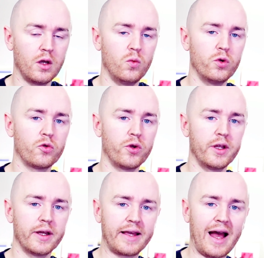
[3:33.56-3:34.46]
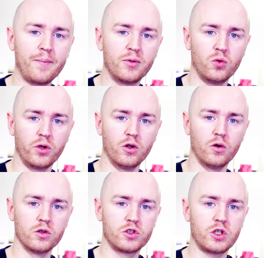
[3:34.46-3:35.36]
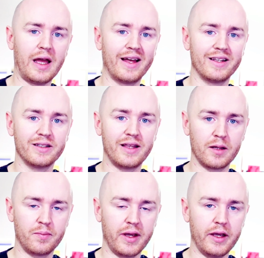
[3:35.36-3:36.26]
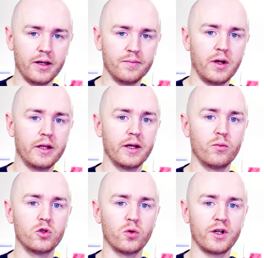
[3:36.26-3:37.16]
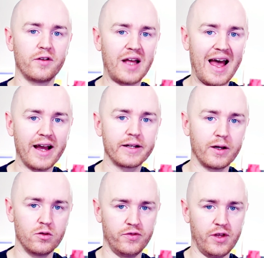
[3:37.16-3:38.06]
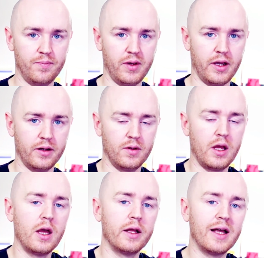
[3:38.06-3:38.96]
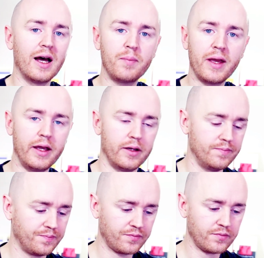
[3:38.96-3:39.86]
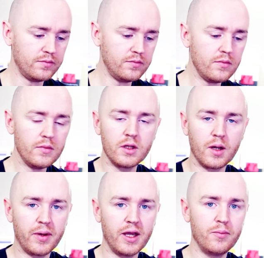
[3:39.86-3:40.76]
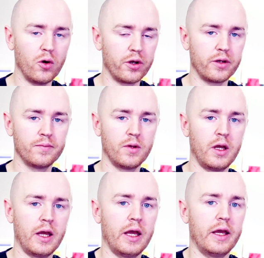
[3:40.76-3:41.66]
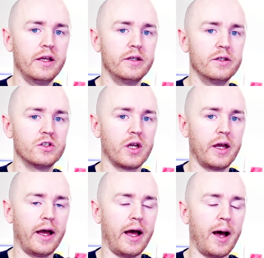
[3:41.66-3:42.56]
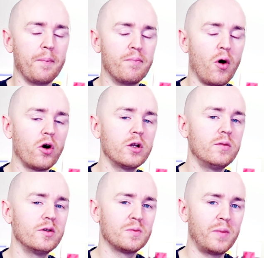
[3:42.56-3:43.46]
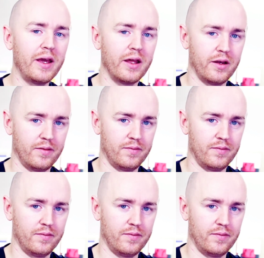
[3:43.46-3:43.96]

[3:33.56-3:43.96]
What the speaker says: We create a gap between us and that pain, and then we don't have to act out of that pain. That pain, that pain body, is a bottomless pit